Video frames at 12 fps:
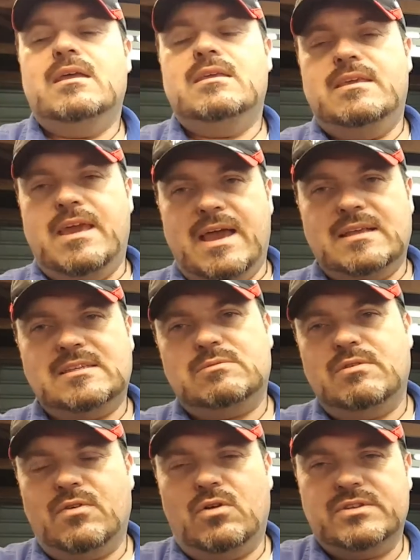
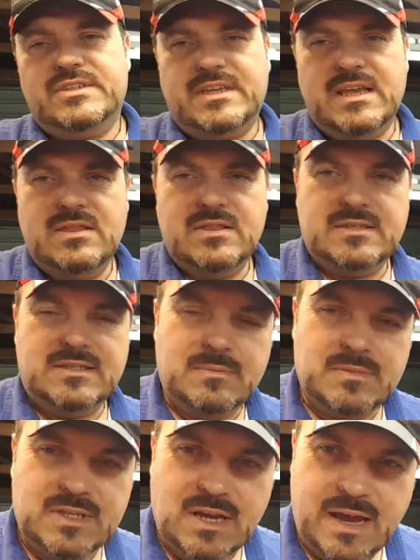Yes, we've all seen the
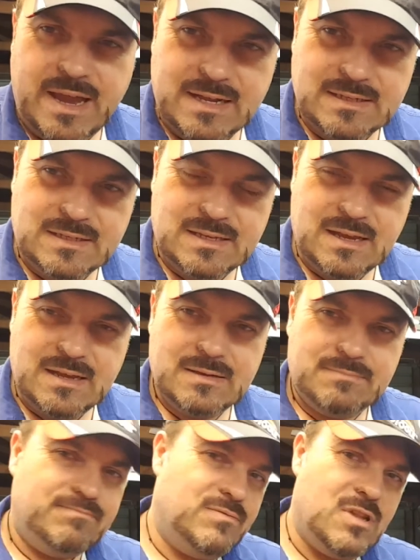zip tie answer.
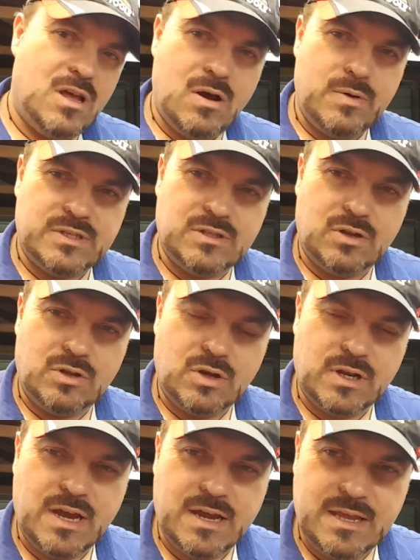No, it's not a
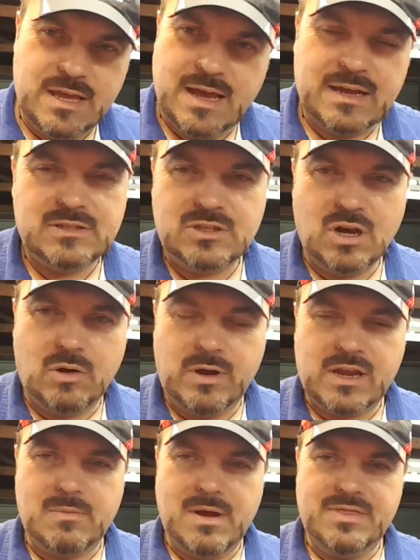good idea. I don't
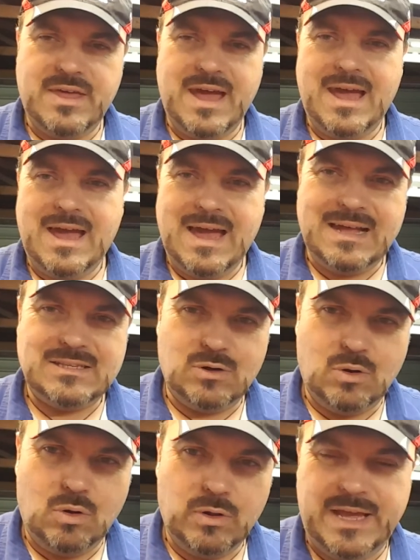recommend that at
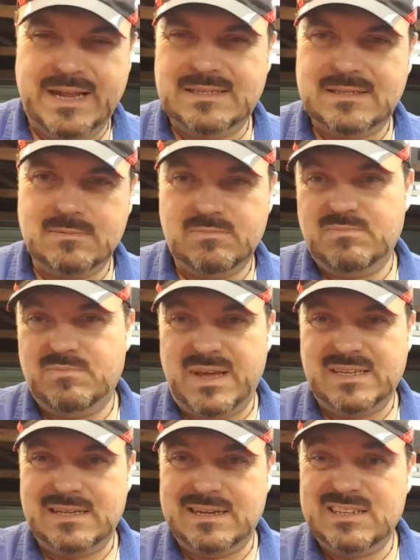all. It's
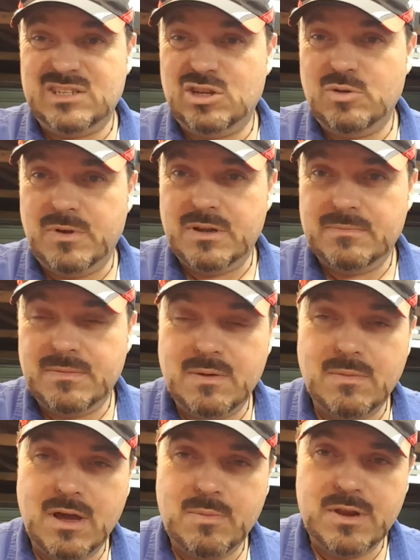basically stupid,
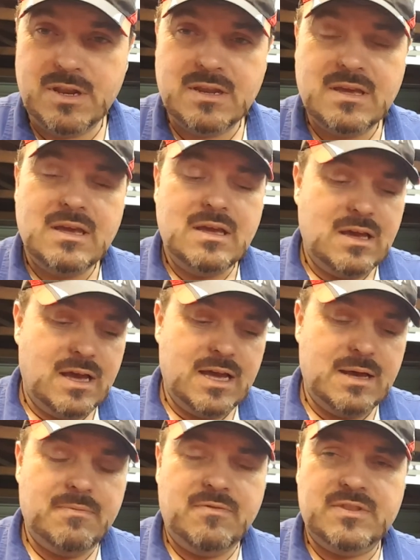in my opinion.
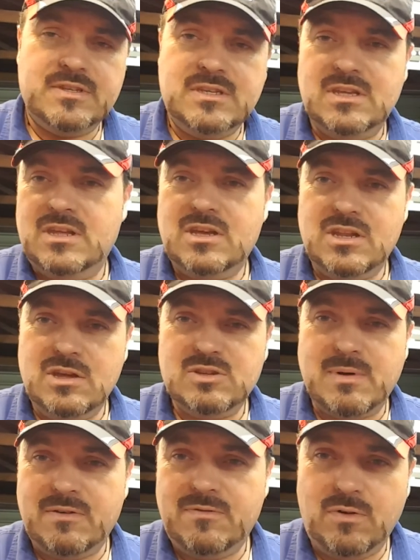For this, you're going to use
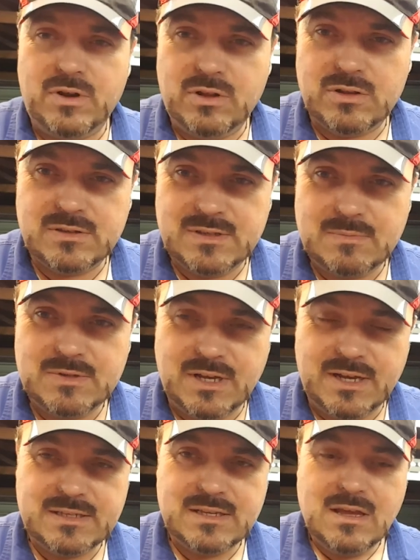about $40 of zip
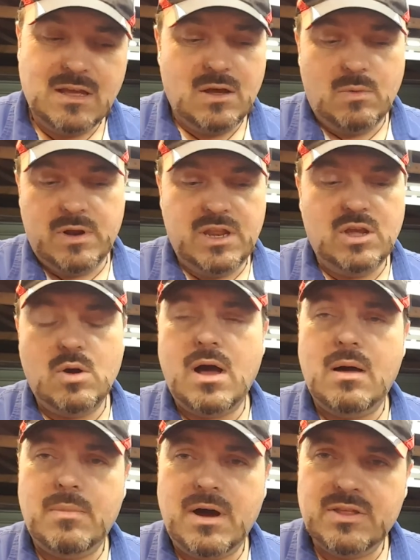ties when you can go
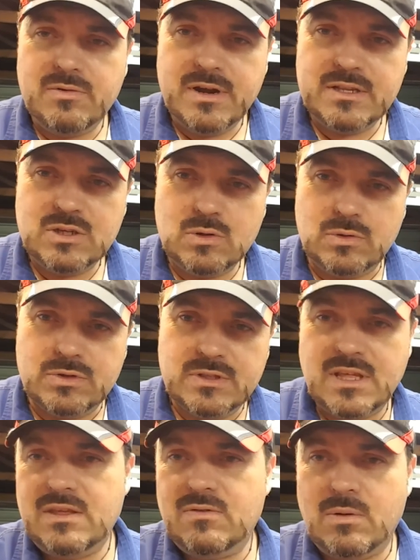out and buy the right tools,
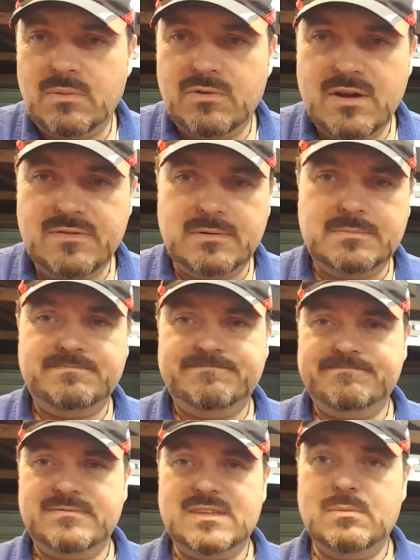and then you've got them forever.
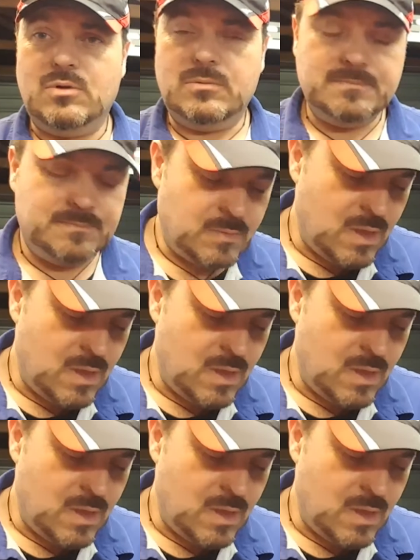Simple.